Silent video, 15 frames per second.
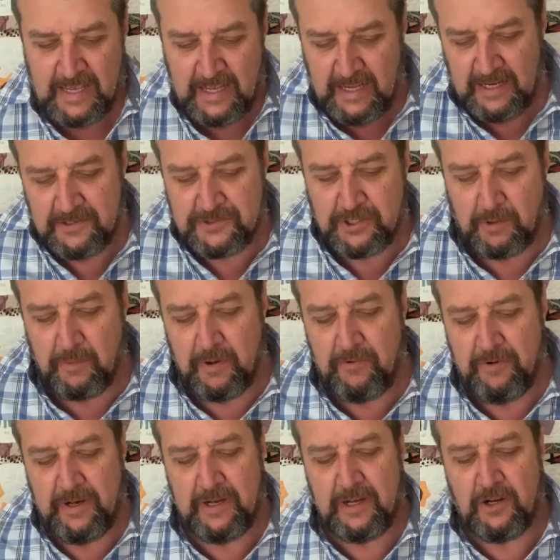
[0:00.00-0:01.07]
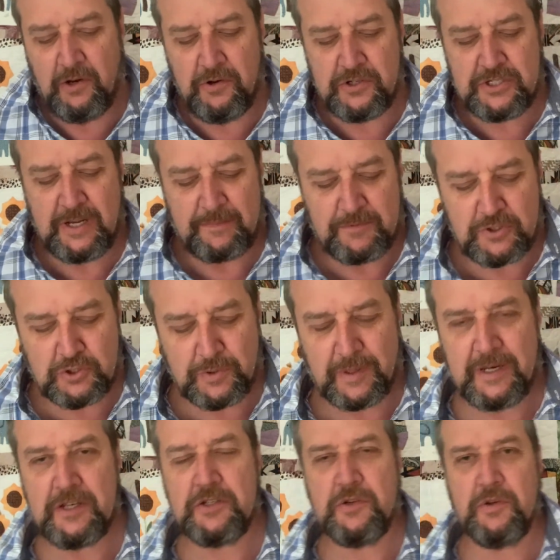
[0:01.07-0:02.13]
And so we read in Luke chapter
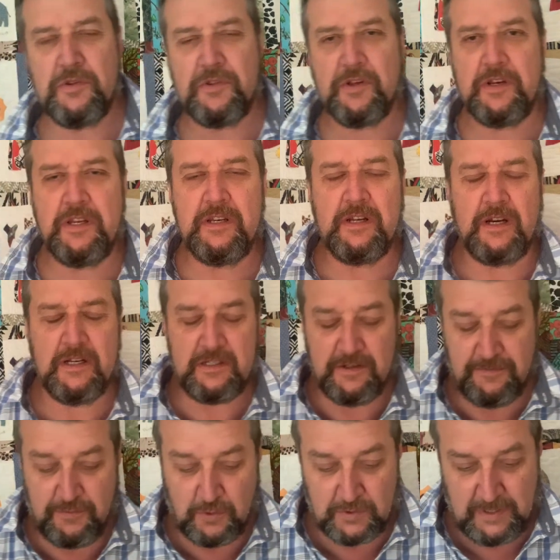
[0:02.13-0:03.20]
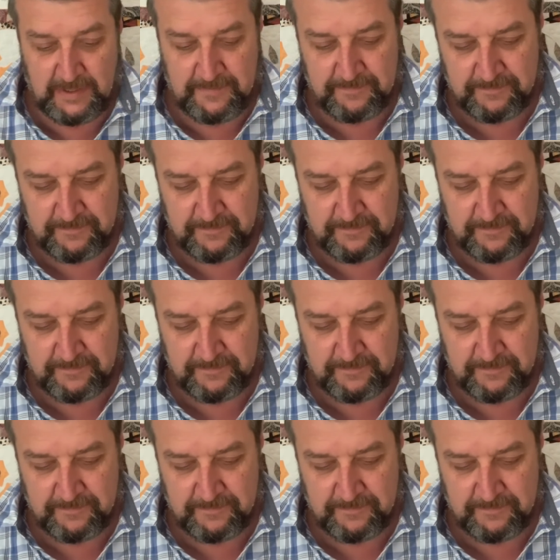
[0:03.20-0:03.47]
22, 39 to 40.